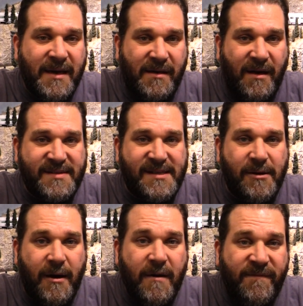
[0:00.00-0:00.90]
and
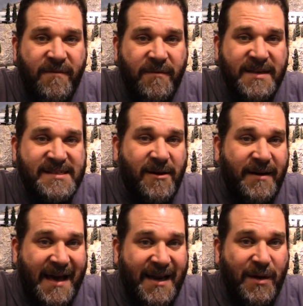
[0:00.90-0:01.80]
also hopefully
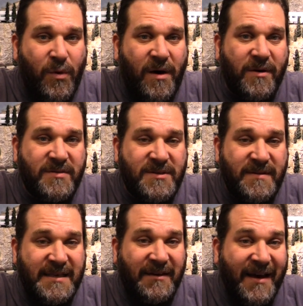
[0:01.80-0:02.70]
start adding water to
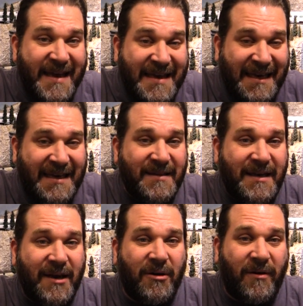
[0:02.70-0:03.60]
the lake in the
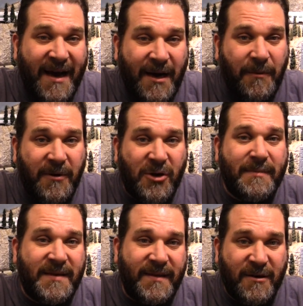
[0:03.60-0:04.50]
Carolina
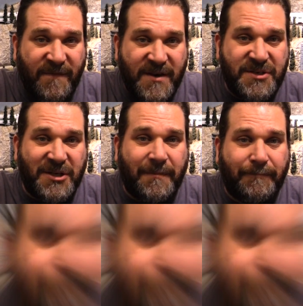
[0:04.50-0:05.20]
room in the near future.